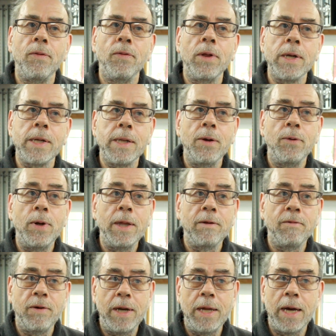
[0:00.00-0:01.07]
that's doing
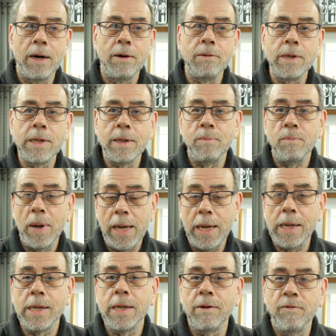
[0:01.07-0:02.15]
the videos, that
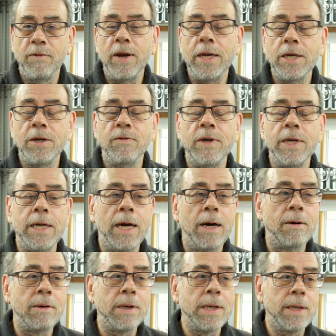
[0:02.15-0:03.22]
makes the finished
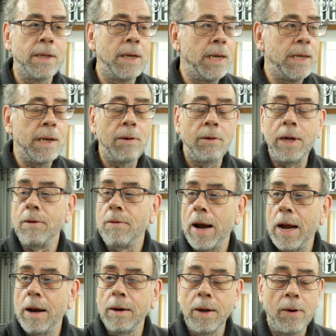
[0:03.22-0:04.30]
videos, is looking
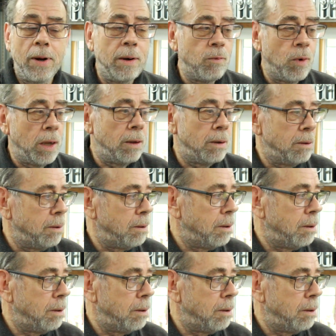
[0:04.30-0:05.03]
around going, well,